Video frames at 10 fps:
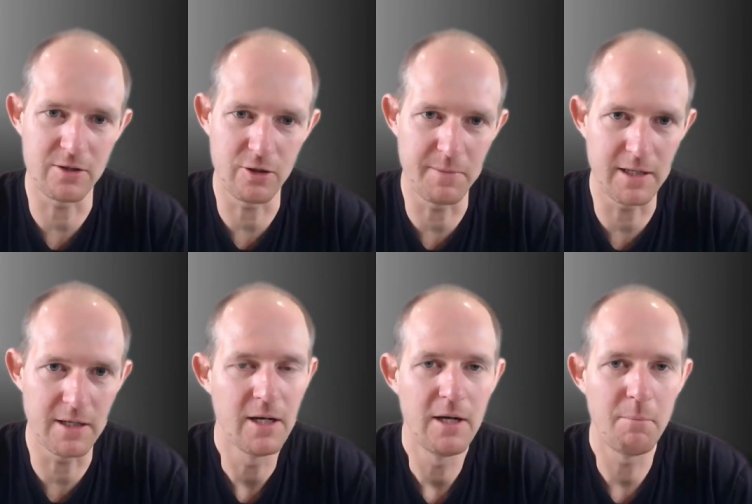who've been
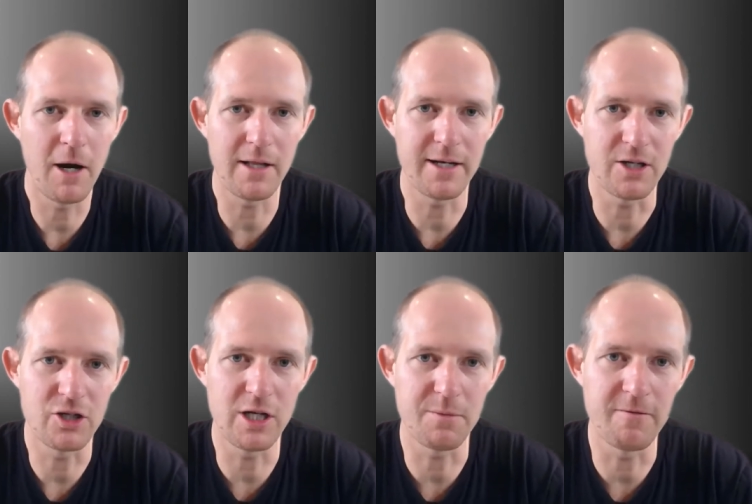piloting
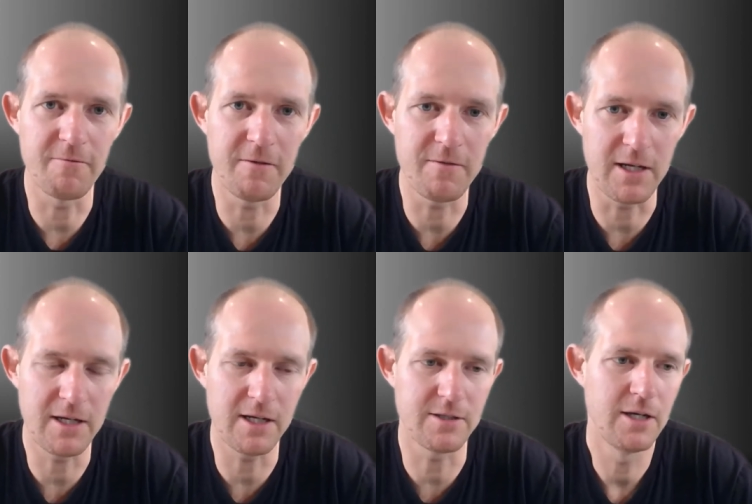ships for 50
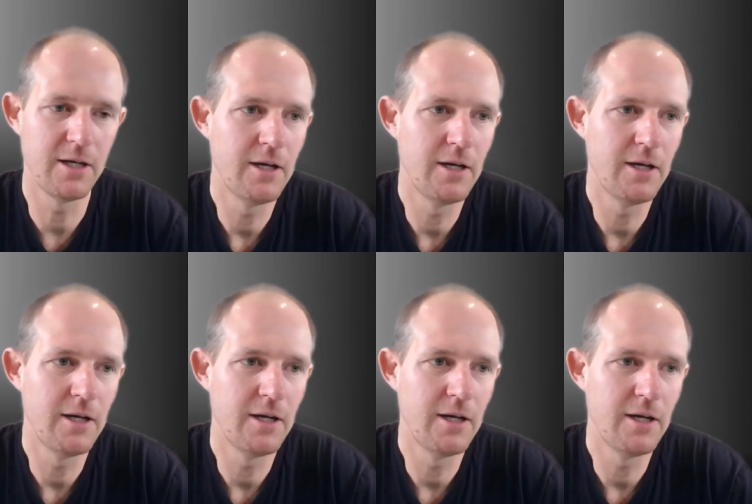years.